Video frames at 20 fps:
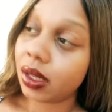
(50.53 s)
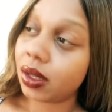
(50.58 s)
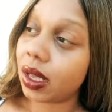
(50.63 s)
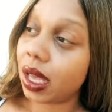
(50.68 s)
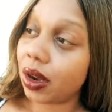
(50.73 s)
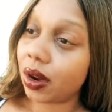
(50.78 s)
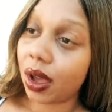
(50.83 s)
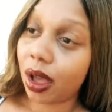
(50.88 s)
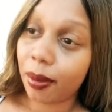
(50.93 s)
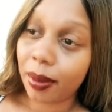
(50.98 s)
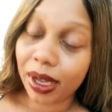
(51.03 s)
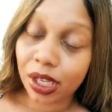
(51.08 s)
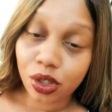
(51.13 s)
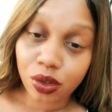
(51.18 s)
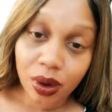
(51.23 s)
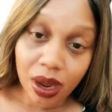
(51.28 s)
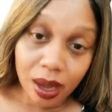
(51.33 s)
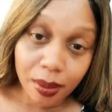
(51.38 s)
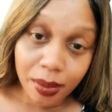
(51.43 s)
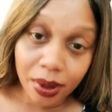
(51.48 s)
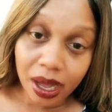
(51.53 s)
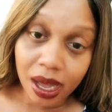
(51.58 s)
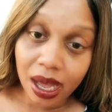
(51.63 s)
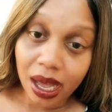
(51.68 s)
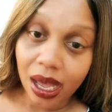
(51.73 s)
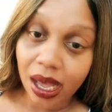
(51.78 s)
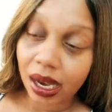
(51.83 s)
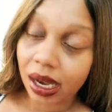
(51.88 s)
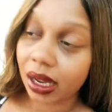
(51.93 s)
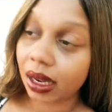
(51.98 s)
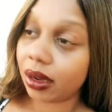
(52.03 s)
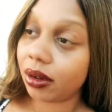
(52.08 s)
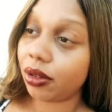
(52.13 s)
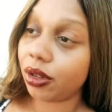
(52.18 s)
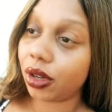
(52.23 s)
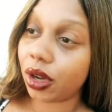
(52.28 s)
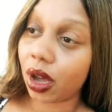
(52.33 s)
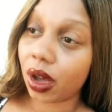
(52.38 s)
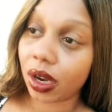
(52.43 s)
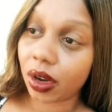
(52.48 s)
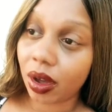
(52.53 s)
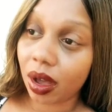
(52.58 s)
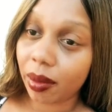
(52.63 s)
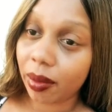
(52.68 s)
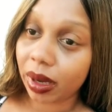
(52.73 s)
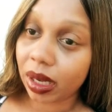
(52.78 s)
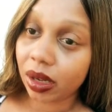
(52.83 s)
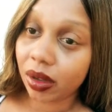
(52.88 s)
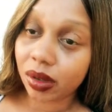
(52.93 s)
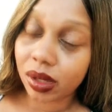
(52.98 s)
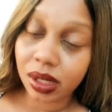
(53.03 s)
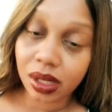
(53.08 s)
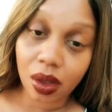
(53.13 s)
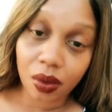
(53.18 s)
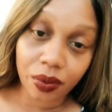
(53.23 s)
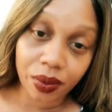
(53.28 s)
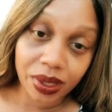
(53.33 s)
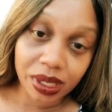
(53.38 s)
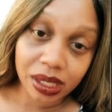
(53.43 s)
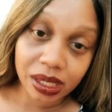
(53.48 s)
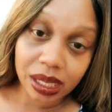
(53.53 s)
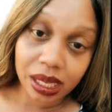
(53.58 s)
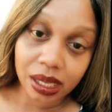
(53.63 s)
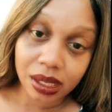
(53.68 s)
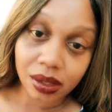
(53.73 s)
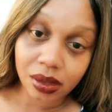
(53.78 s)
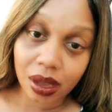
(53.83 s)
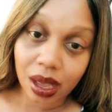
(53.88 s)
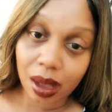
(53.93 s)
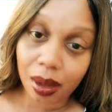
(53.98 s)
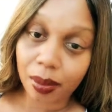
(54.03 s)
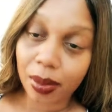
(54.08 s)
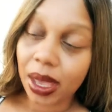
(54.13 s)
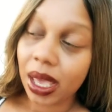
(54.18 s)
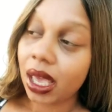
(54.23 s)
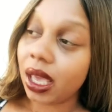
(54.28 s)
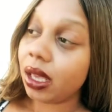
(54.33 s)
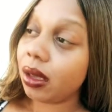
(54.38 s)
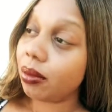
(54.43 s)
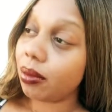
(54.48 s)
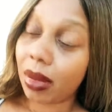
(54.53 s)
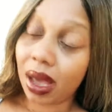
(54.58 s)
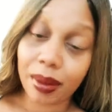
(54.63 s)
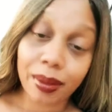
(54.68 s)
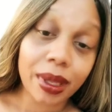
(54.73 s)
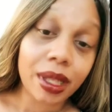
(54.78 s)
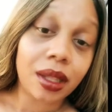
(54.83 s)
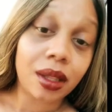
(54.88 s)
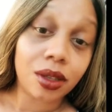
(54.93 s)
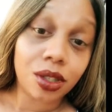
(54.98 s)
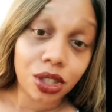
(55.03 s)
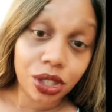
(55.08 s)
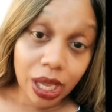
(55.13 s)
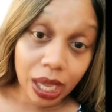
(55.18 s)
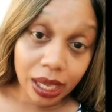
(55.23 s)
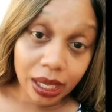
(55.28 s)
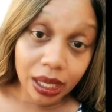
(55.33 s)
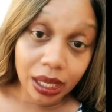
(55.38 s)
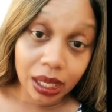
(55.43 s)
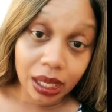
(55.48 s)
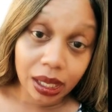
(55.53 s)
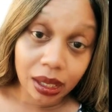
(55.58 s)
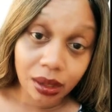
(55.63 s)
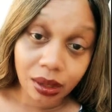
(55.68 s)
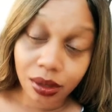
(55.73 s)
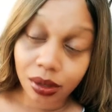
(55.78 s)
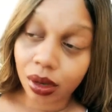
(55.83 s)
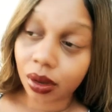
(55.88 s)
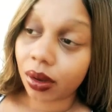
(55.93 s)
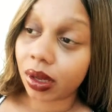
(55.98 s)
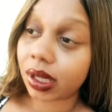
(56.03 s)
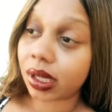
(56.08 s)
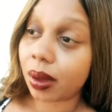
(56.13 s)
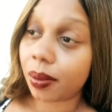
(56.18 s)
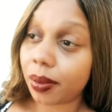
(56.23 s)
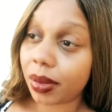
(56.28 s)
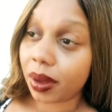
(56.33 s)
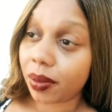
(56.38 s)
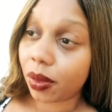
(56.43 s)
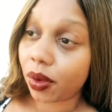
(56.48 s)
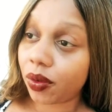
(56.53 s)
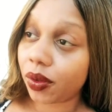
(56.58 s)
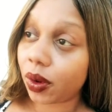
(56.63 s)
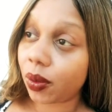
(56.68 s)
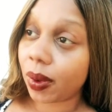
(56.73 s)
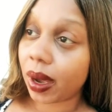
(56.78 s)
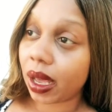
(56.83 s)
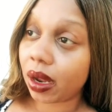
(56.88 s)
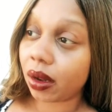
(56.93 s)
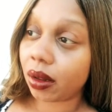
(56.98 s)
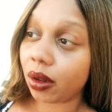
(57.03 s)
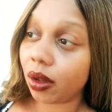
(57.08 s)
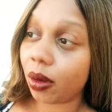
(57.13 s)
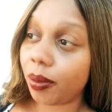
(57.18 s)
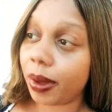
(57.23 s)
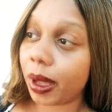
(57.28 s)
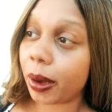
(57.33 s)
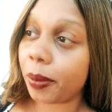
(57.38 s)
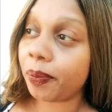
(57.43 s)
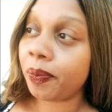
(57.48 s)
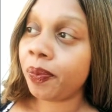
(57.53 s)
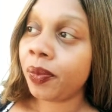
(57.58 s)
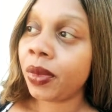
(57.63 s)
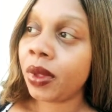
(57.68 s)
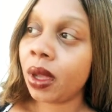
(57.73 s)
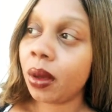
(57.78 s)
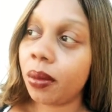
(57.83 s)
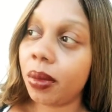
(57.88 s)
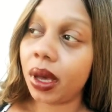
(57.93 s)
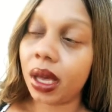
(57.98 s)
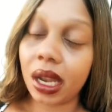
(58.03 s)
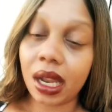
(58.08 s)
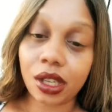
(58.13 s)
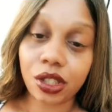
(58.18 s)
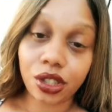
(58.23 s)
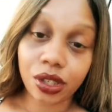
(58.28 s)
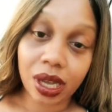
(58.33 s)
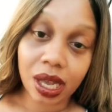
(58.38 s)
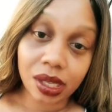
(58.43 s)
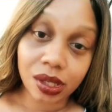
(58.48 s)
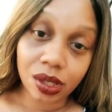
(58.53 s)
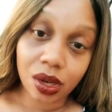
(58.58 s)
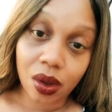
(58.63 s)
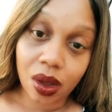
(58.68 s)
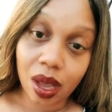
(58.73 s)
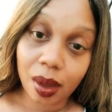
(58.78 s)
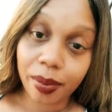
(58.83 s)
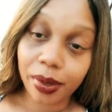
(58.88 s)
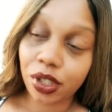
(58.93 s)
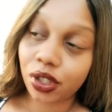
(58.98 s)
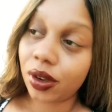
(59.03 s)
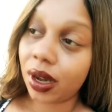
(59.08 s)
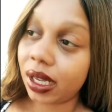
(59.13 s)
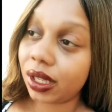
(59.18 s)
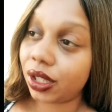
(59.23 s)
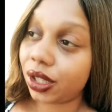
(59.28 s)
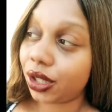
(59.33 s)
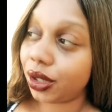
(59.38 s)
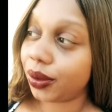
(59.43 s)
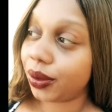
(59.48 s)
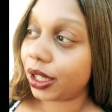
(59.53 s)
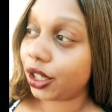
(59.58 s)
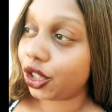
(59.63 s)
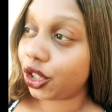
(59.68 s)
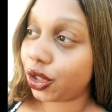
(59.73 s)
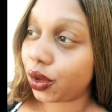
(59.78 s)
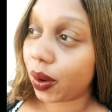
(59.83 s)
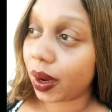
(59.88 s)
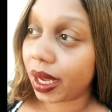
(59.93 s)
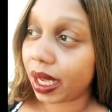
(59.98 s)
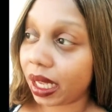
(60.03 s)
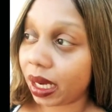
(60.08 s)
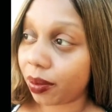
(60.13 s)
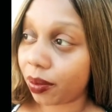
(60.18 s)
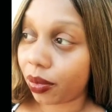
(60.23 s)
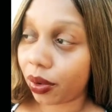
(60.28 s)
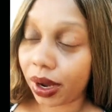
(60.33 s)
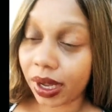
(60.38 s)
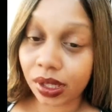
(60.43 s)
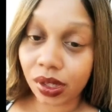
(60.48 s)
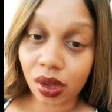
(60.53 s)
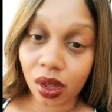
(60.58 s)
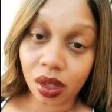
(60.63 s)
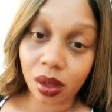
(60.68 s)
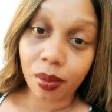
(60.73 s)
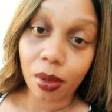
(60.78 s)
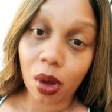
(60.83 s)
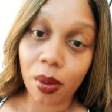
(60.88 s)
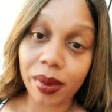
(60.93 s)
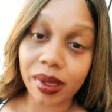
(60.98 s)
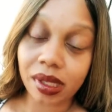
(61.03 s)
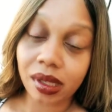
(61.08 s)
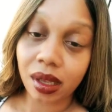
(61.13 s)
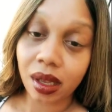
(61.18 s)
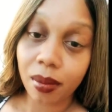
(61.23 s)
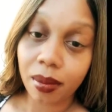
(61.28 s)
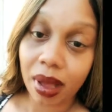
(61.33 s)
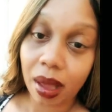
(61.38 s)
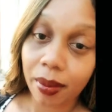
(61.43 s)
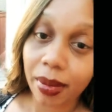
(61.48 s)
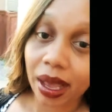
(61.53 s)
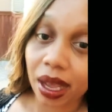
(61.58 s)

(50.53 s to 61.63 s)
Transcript: so I don't have my tripod, and I don't have my little selfie stick, so I might be a little shaky, because I'm be moving around a little bit. But as you guys know, I'll be trying to enjoy and embrace all the moments. Look at my